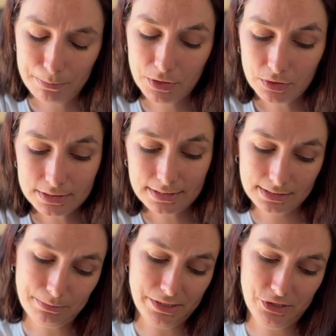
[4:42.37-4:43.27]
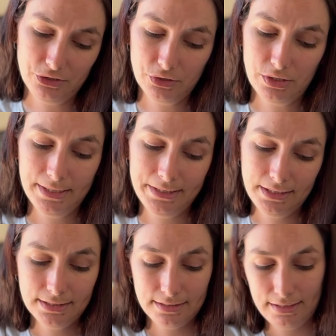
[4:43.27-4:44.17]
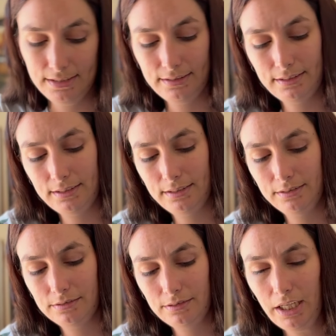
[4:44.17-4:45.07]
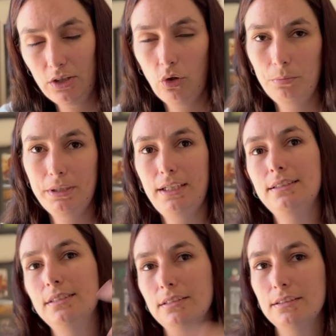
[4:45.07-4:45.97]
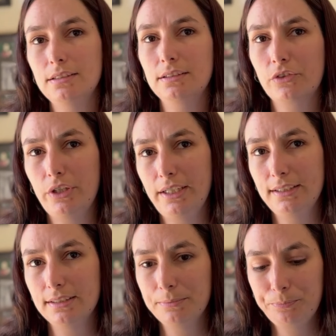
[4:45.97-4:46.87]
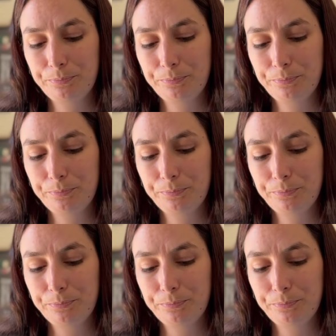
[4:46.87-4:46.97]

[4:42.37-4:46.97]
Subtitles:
Because the sponge is good and there is nuts and the almond essence is great.